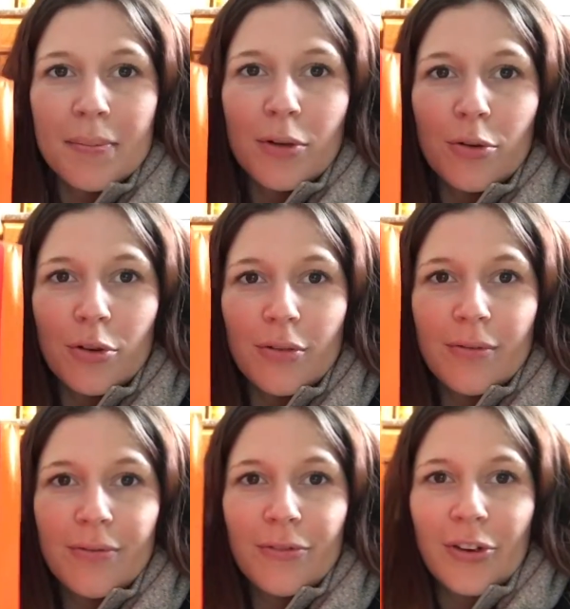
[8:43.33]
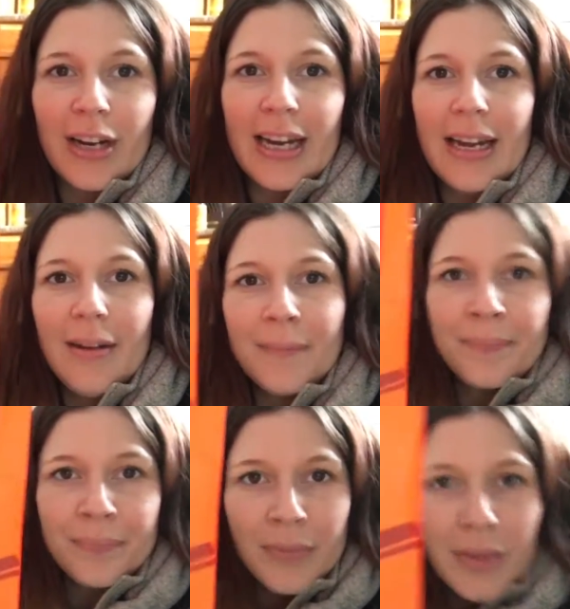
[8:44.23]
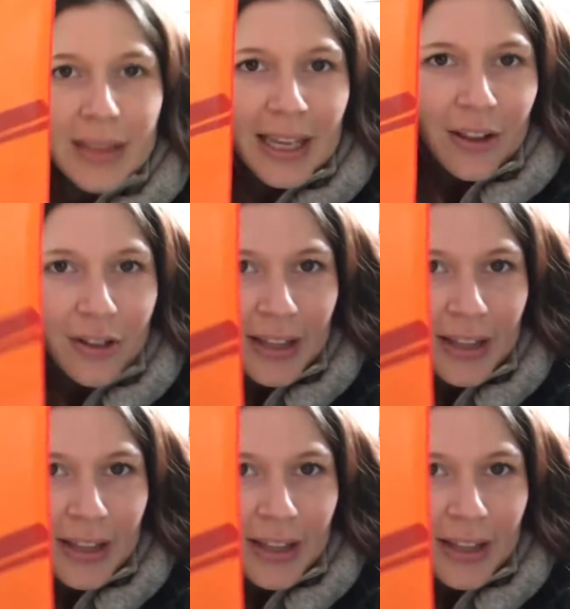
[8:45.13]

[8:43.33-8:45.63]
gluten-free. They look